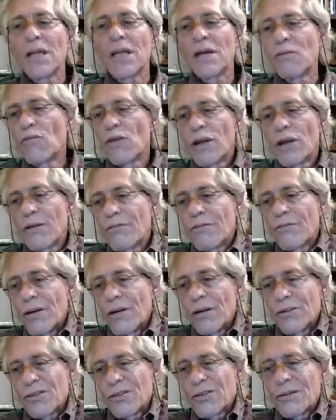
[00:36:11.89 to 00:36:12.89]
And whatever
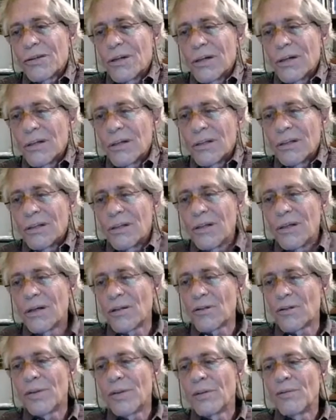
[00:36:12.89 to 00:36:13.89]
else,
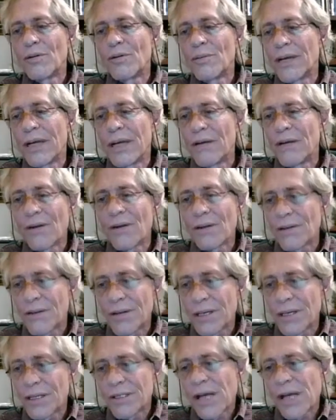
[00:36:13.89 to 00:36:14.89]
other people may have other
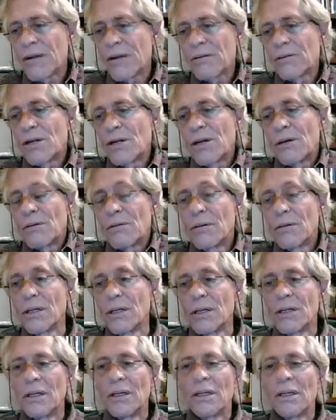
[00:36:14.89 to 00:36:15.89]
things I don't know.
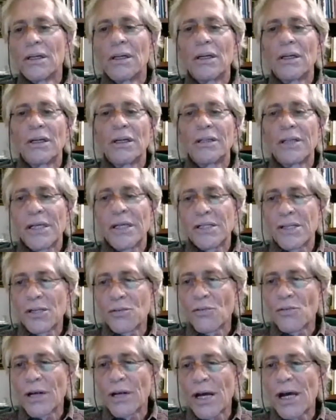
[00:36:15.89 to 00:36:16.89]
That's
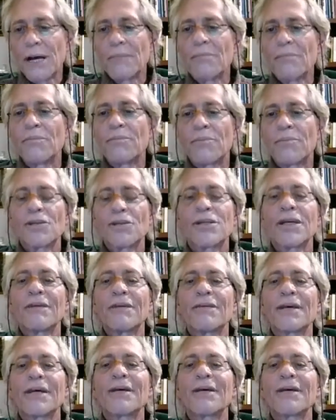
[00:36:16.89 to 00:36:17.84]
just what I'm perceiving.